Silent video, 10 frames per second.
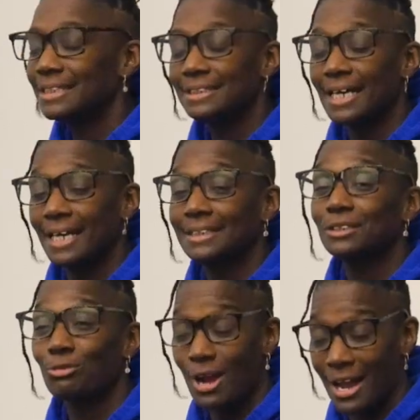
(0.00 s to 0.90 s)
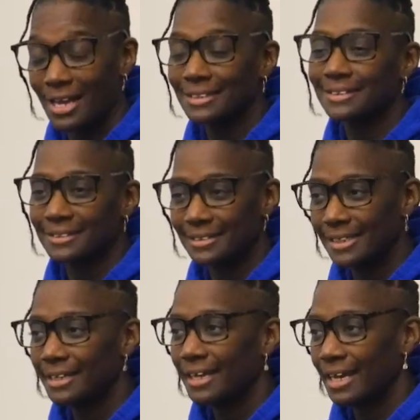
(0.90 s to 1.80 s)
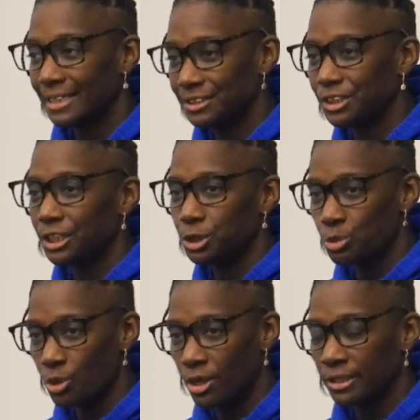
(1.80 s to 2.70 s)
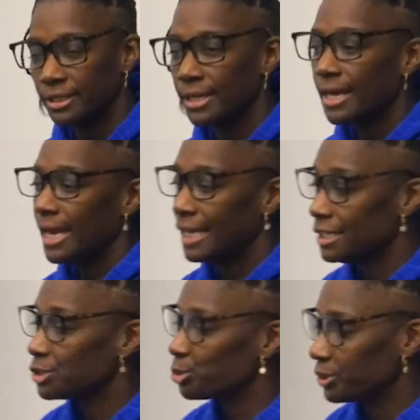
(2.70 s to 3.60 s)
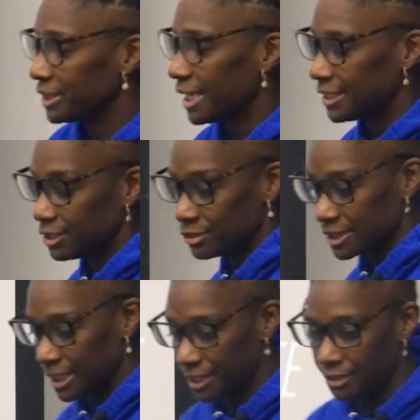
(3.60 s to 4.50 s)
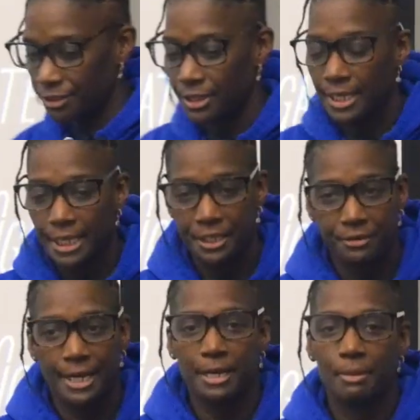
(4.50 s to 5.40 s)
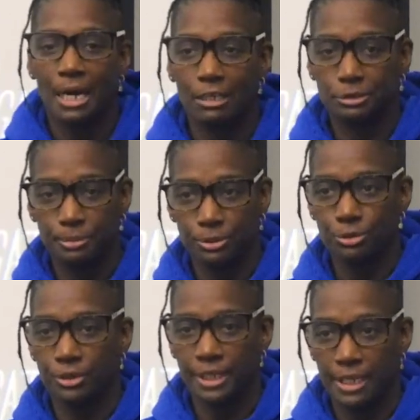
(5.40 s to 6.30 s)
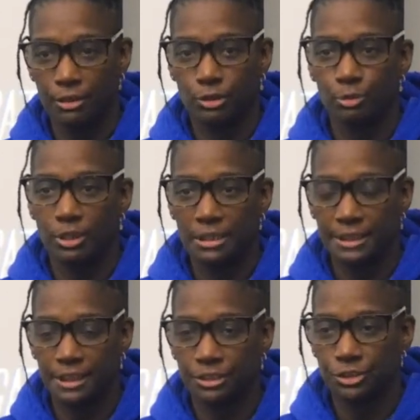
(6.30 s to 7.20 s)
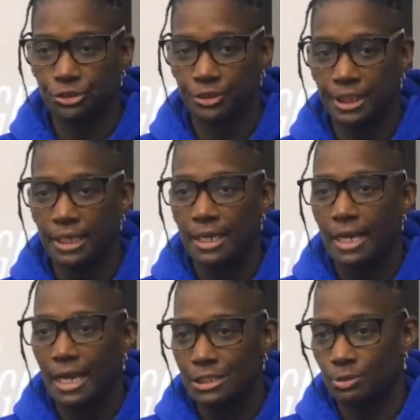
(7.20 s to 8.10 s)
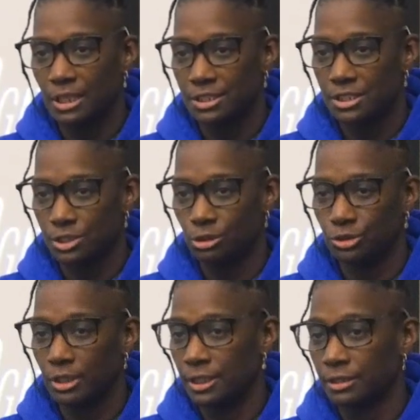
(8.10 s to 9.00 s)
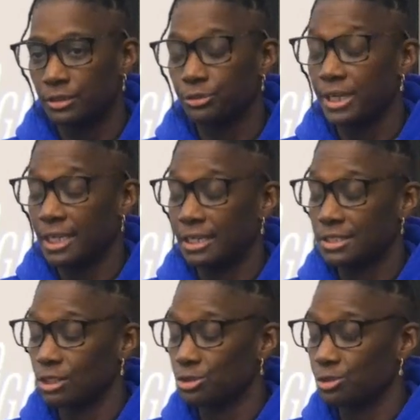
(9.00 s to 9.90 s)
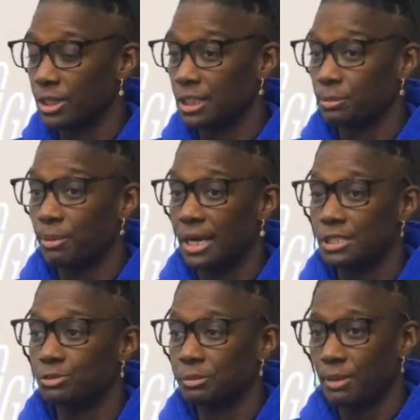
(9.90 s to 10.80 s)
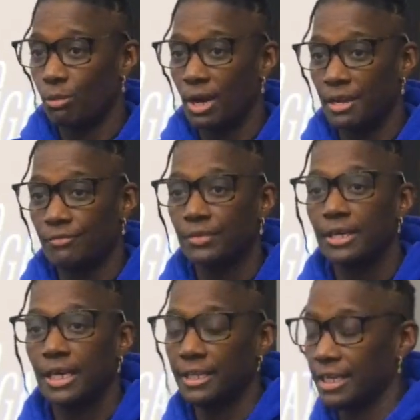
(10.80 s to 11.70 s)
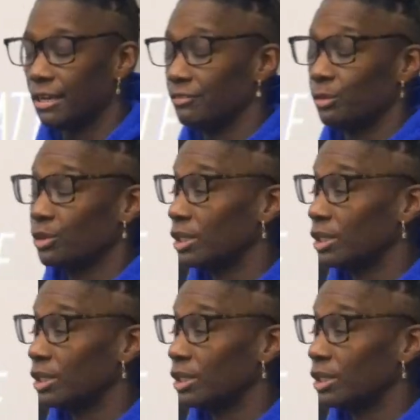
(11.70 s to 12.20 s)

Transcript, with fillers: decided to rise and continue on, and twenty-eight years later, here I am, an entrepreneur in the health and wellness industry, as well as a social, and created a social enterprise with my wife in the health and